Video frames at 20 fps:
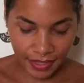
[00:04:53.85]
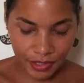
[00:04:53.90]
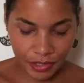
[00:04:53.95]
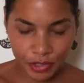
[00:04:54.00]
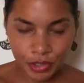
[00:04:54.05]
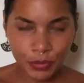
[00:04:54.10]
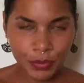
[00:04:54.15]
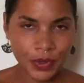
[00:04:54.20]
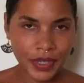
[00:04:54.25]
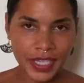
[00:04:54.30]
It's
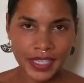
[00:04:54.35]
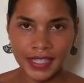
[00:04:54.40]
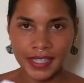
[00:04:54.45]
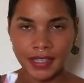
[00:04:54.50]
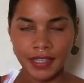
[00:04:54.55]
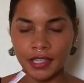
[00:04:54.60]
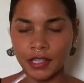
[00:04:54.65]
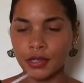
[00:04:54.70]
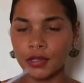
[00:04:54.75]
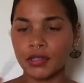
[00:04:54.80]
super easy
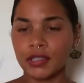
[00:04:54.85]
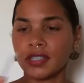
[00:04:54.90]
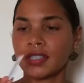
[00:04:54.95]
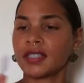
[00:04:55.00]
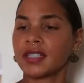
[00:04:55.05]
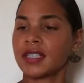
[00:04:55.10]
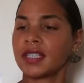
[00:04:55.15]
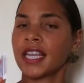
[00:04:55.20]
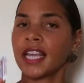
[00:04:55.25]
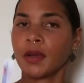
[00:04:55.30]
to use. You
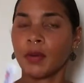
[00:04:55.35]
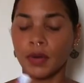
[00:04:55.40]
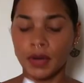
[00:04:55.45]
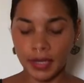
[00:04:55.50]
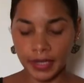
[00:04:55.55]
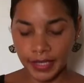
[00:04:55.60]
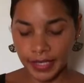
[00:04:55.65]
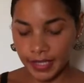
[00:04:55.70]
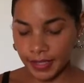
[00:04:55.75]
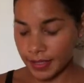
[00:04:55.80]
just take one
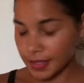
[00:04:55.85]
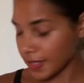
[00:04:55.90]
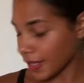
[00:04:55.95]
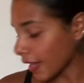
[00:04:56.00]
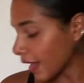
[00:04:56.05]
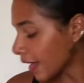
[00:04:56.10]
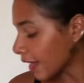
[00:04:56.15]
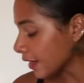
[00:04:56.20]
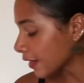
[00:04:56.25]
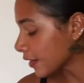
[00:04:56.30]
of these
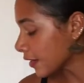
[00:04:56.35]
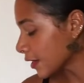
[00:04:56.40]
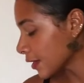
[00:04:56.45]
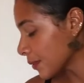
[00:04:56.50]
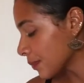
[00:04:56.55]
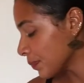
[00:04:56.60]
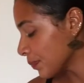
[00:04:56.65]
and